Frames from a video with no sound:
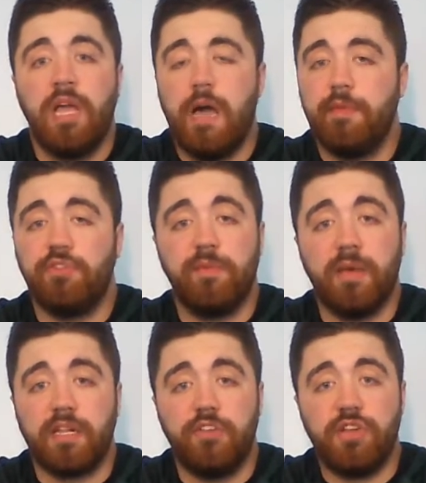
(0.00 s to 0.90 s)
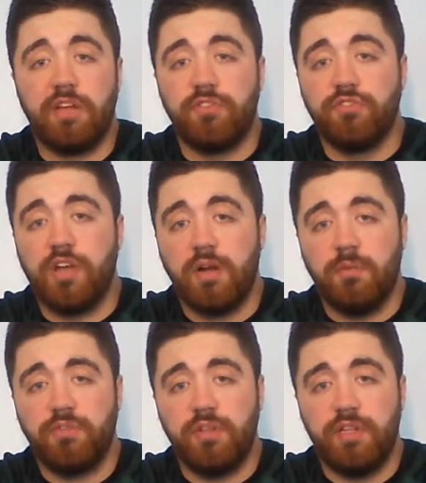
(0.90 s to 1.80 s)
I'm easily picking the Jacksonville
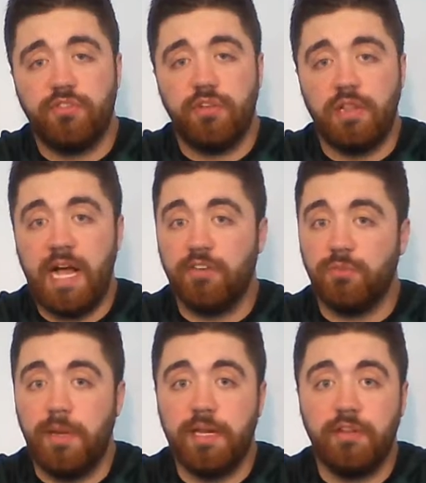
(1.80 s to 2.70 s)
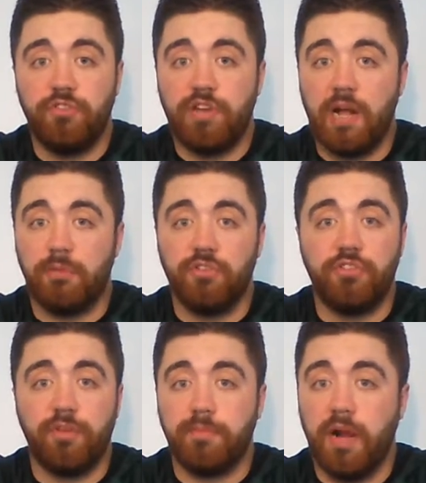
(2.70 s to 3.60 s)
Jaguars on this. Last week,
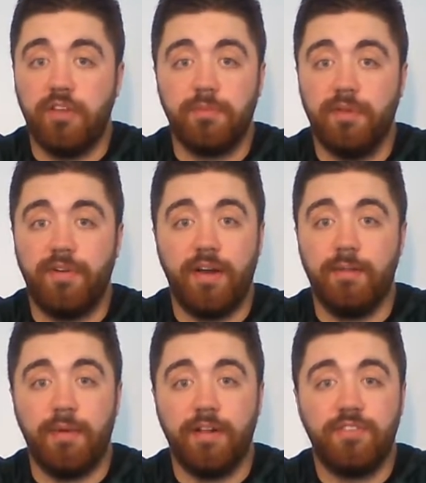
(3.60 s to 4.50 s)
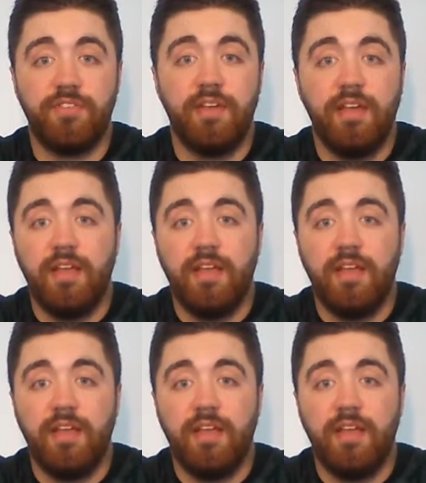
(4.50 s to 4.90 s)
Jaguars surprised me very much.